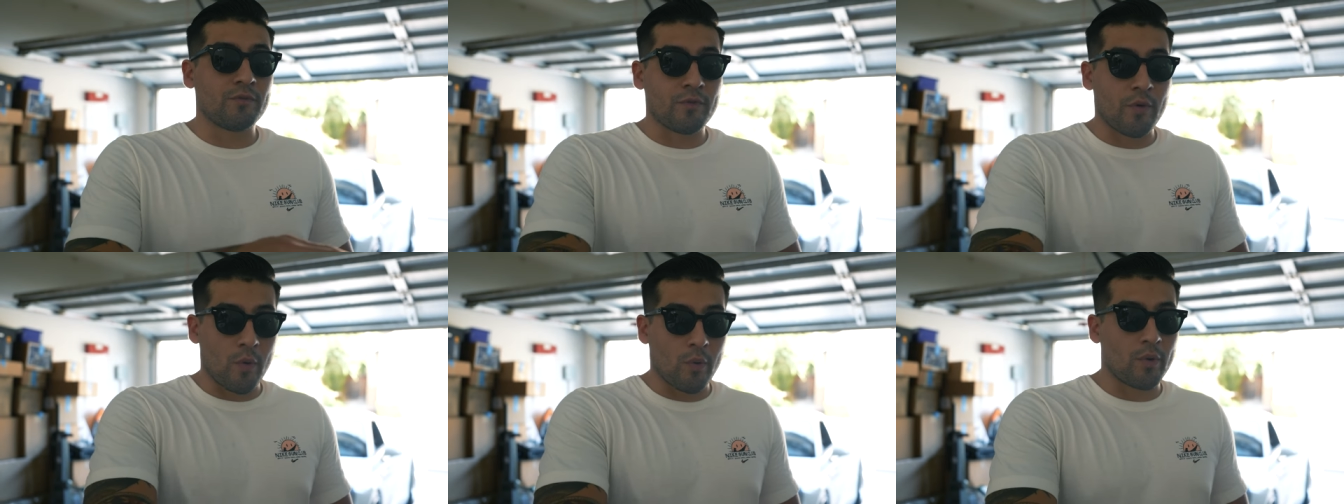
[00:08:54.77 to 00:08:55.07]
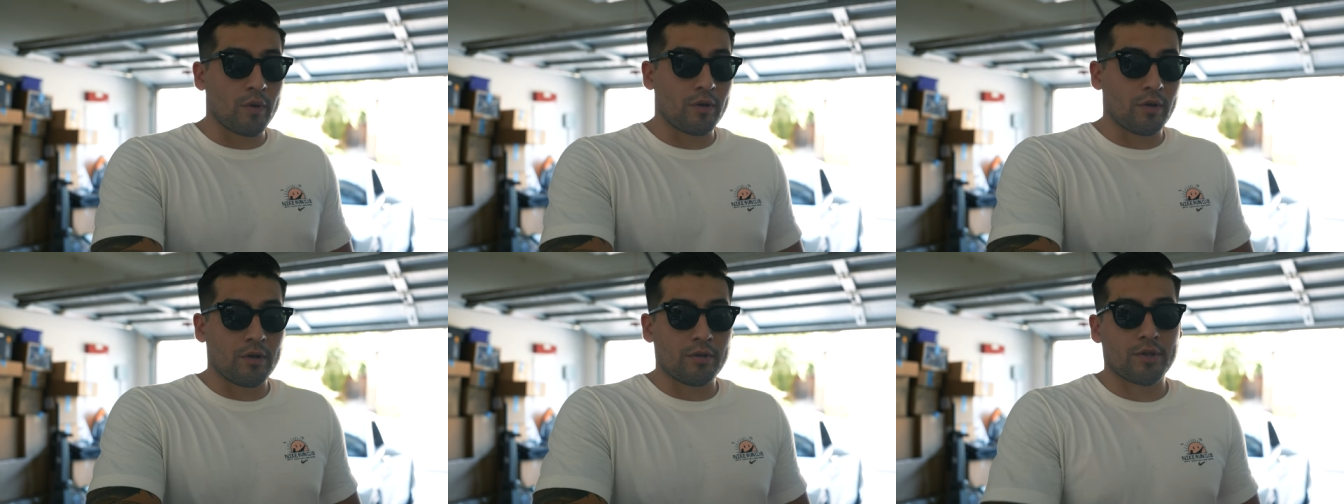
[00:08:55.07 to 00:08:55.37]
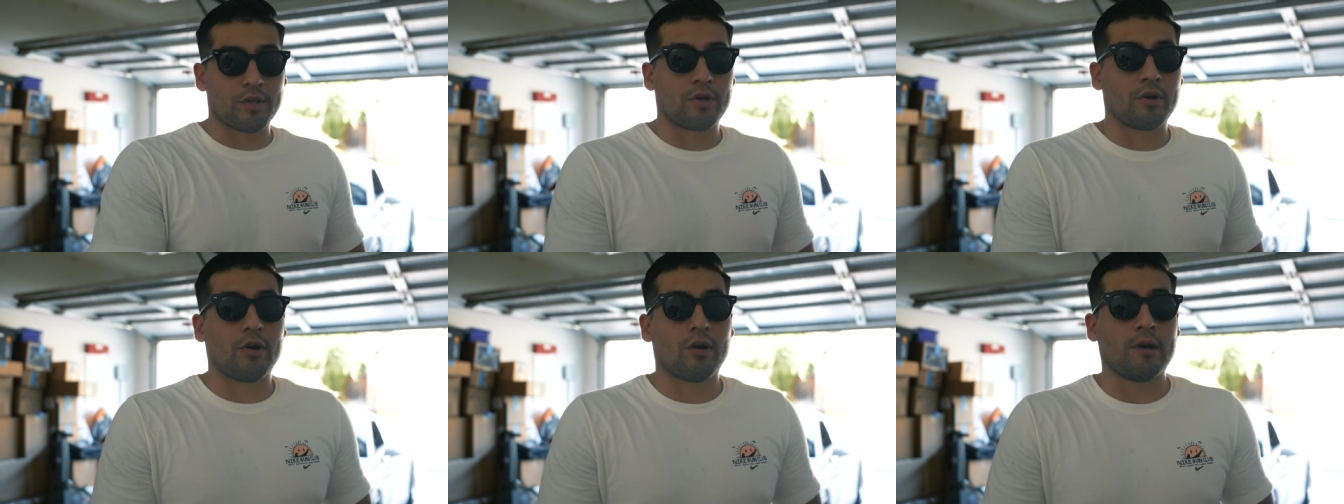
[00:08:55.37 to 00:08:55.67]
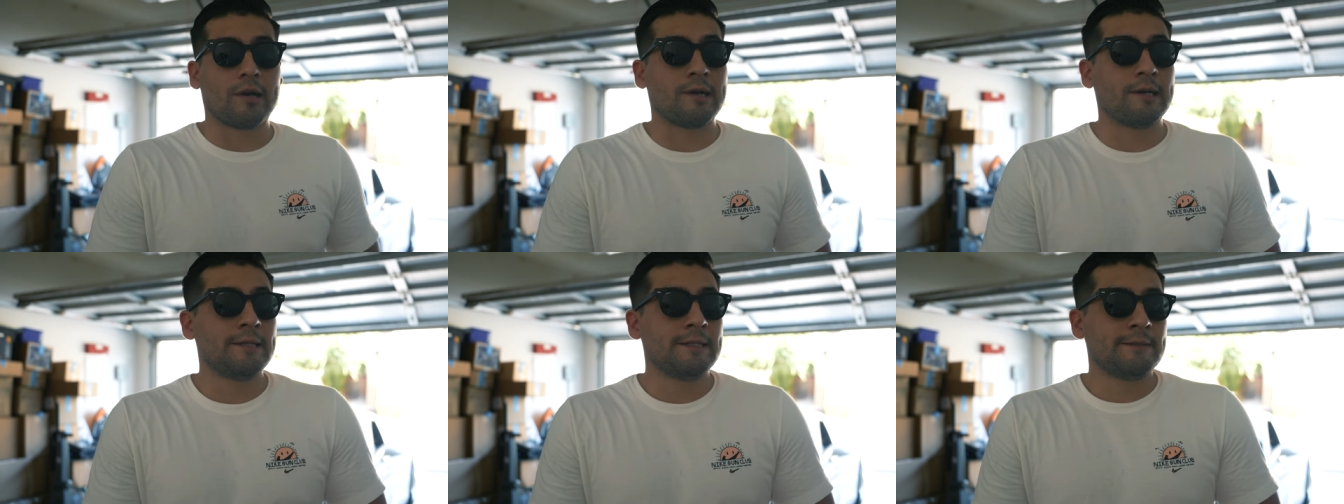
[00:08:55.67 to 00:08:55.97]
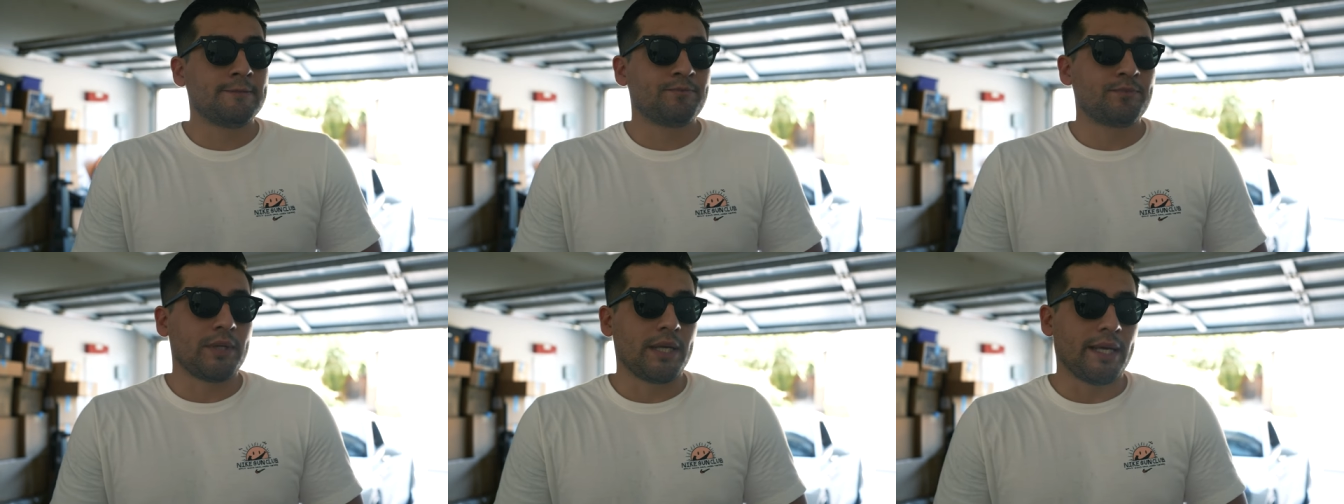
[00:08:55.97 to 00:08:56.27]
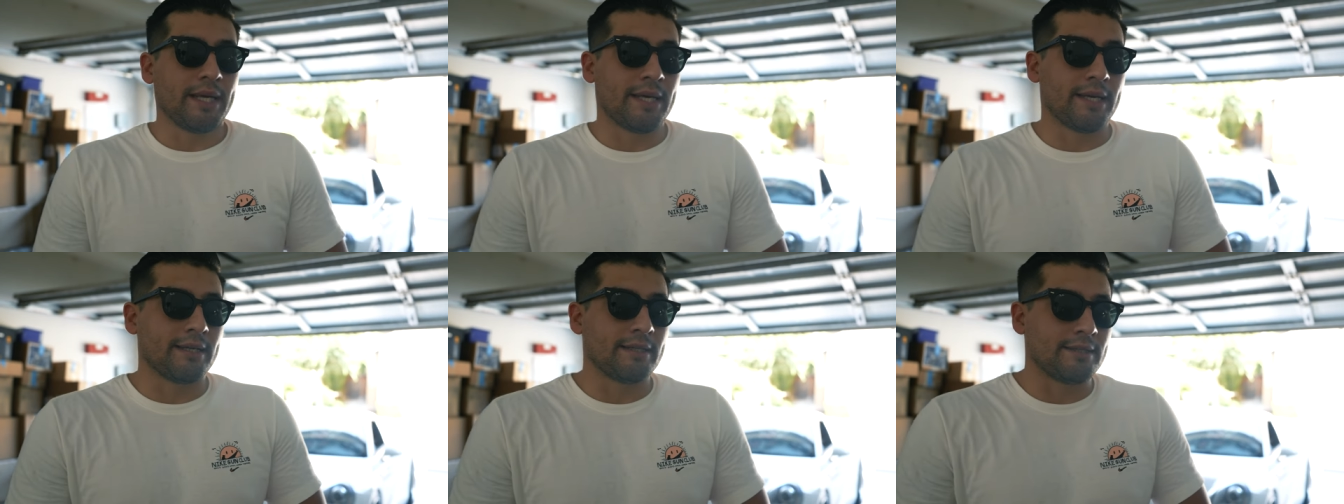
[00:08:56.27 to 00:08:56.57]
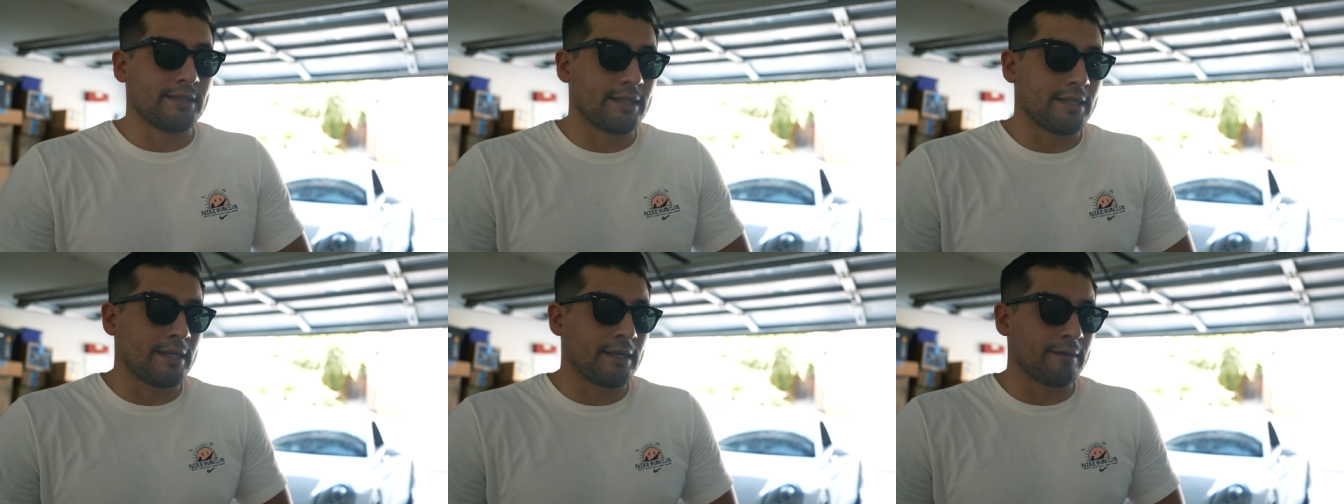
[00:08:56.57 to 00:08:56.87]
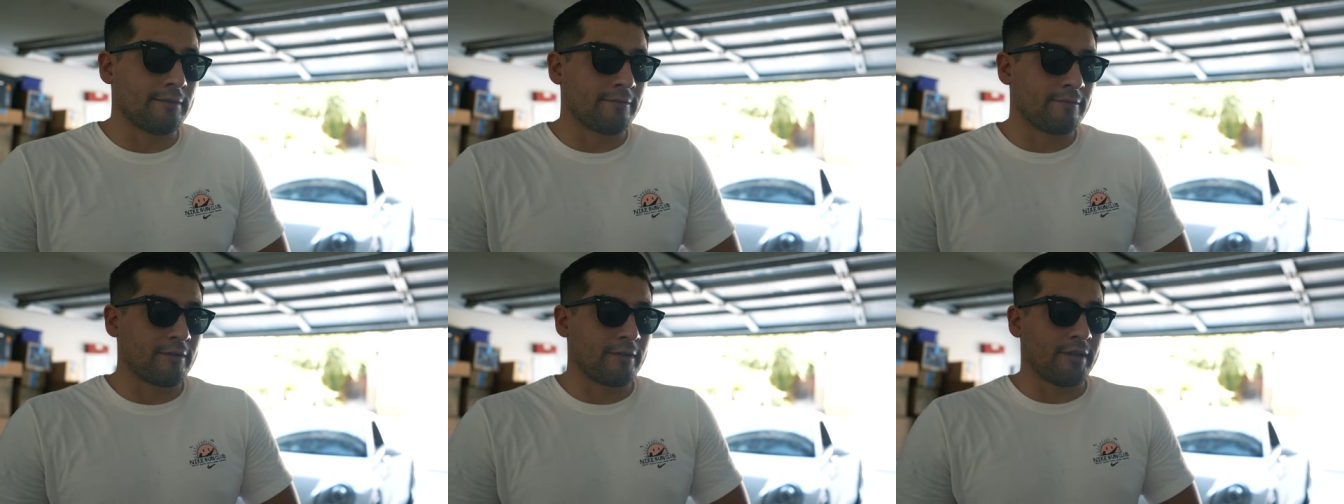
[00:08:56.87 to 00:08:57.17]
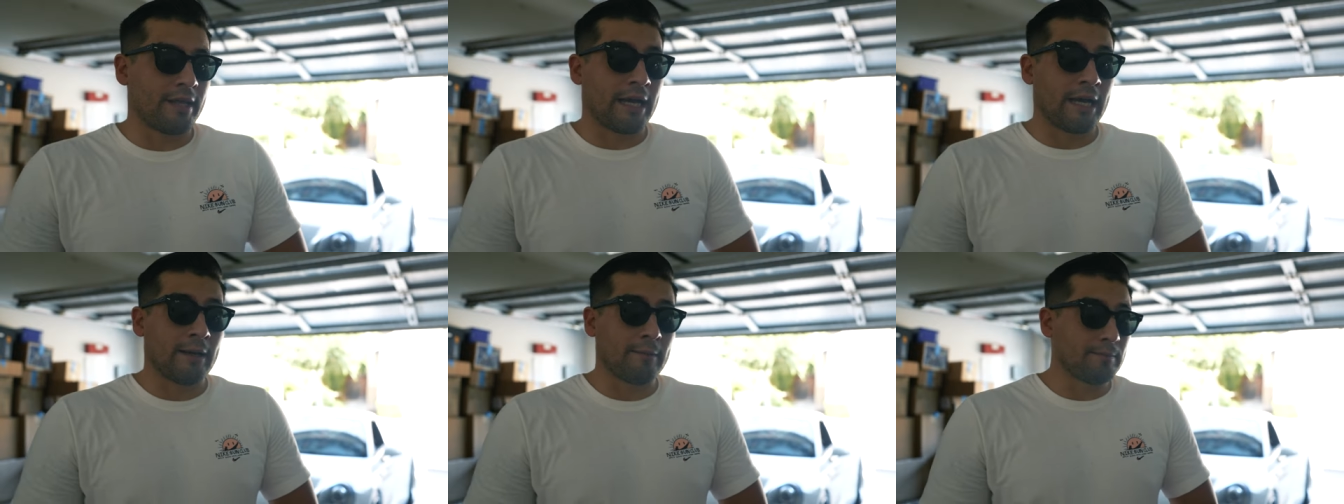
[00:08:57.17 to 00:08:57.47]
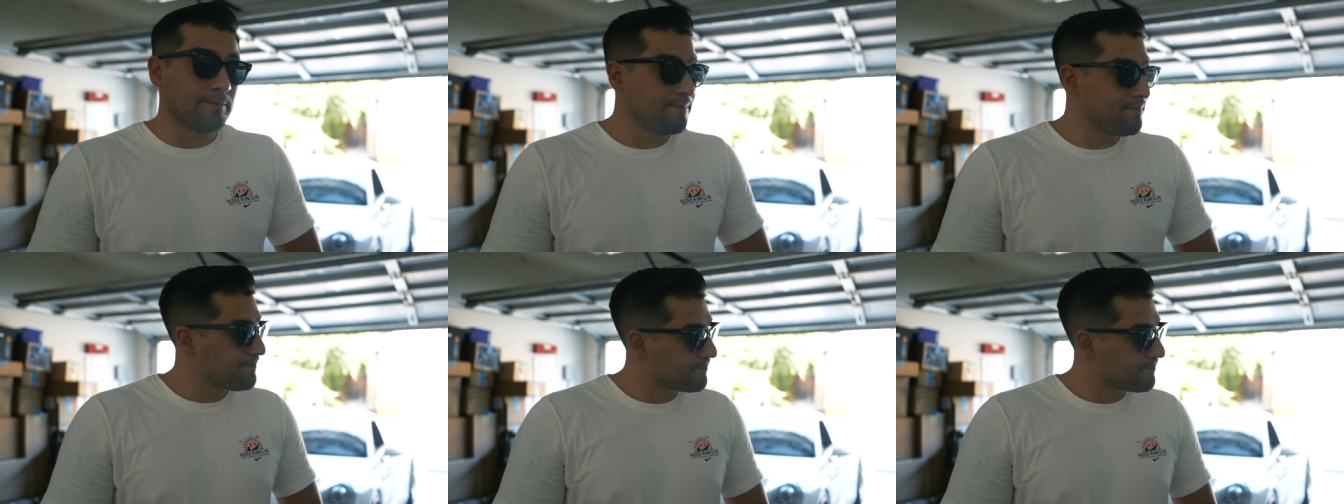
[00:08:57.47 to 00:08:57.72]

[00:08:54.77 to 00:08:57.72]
forward on the car. And uh, for that,